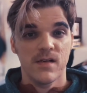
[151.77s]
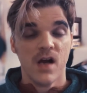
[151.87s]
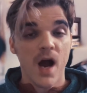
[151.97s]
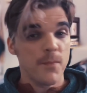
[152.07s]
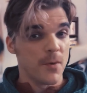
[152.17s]

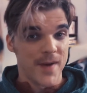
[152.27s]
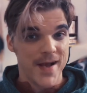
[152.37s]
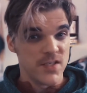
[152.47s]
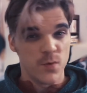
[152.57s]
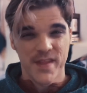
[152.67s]

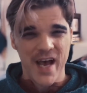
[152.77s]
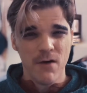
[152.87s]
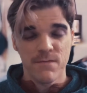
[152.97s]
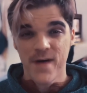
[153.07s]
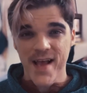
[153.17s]
compromise
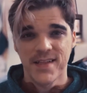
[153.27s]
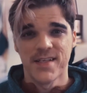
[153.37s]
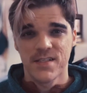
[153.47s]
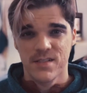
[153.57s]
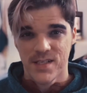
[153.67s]
without
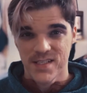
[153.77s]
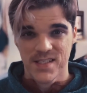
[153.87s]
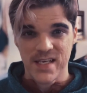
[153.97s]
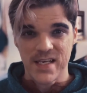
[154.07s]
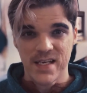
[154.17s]
violence is
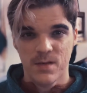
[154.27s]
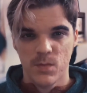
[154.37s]
key.